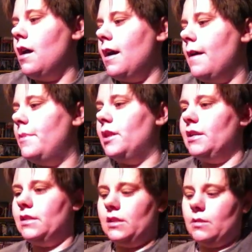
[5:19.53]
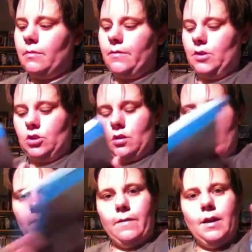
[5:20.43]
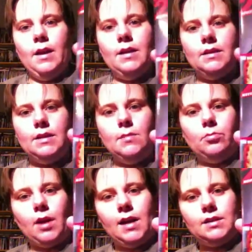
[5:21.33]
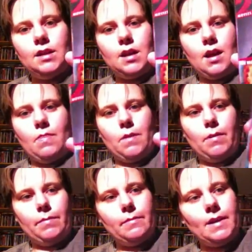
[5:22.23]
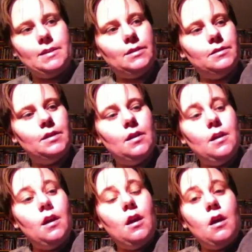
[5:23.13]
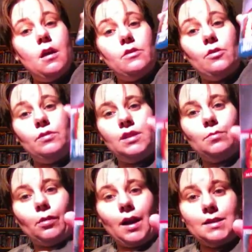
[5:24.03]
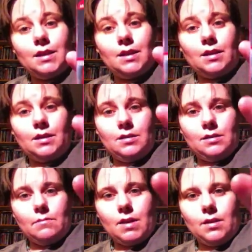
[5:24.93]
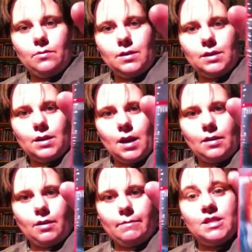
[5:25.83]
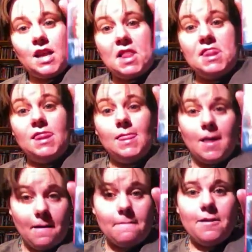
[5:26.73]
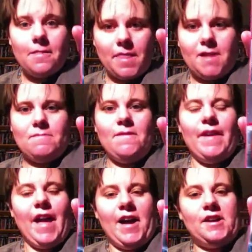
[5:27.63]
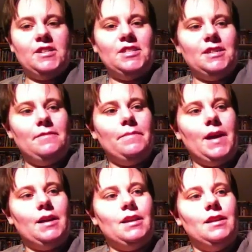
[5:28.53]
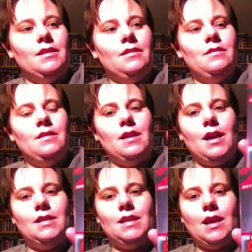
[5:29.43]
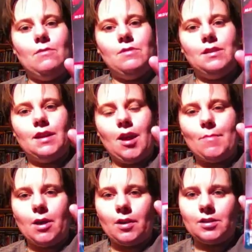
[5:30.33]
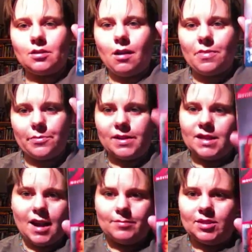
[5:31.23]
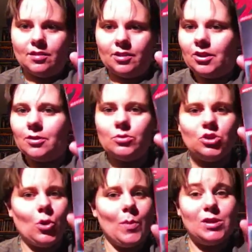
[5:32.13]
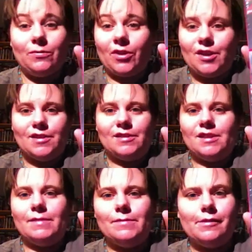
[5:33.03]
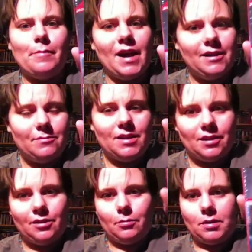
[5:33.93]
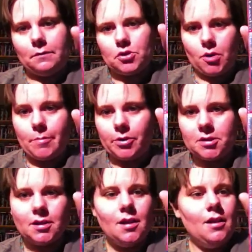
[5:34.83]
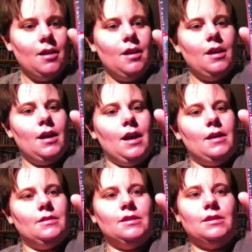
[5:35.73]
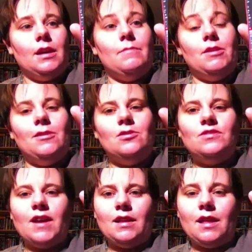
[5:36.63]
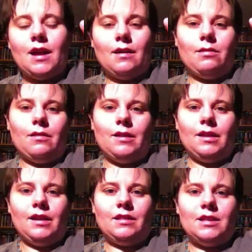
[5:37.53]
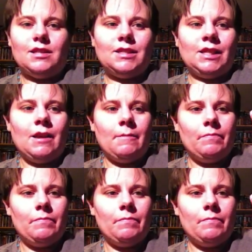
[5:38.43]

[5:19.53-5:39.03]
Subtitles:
And that is the double feature of Deep Rising and The Puppet Masters. Though Deep Rising is the main reason I grabbed this. I love that movie. I actually, back in '98 when it came out, I saw it 3 times in the theater. It was so much fun. It reminded me a little bit of Tremors. And since I am a huge fan of that, I thought I'd like this.